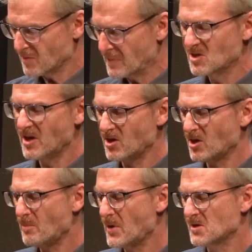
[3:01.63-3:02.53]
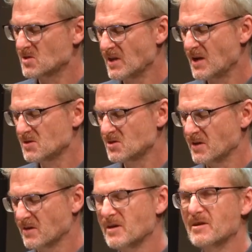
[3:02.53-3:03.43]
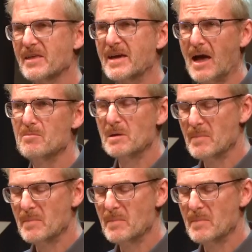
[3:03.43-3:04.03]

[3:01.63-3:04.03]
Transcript: particular personality that can be